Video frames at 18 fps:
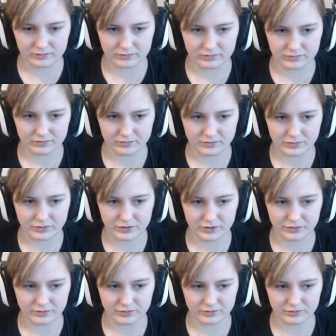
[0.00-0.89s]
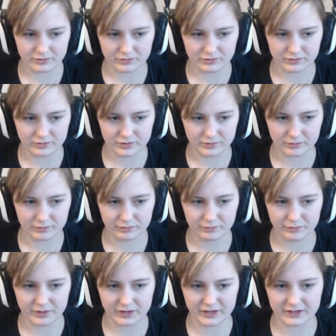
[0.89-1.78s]
No.
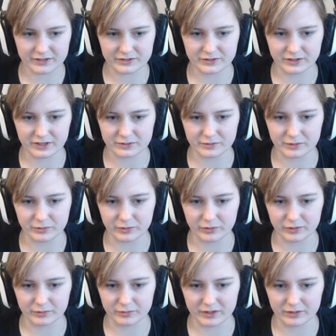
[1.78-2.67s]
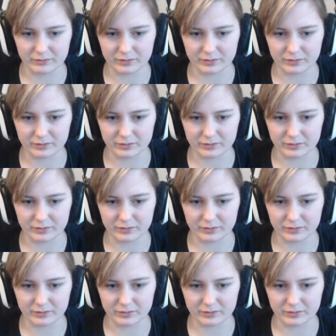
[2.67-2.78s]
Piggy doesn't like to be put on the pump.